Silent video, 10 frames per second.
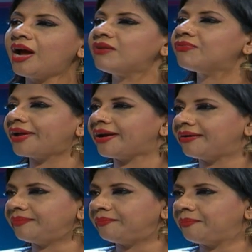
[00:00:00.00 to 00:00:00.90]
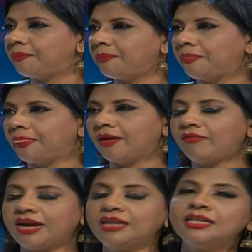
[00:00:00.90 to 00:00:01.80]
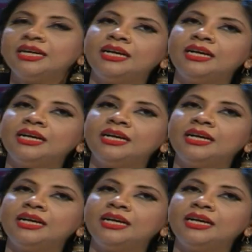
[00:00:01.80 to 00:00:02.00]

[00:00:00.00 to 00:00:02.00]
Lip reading: unfair, right?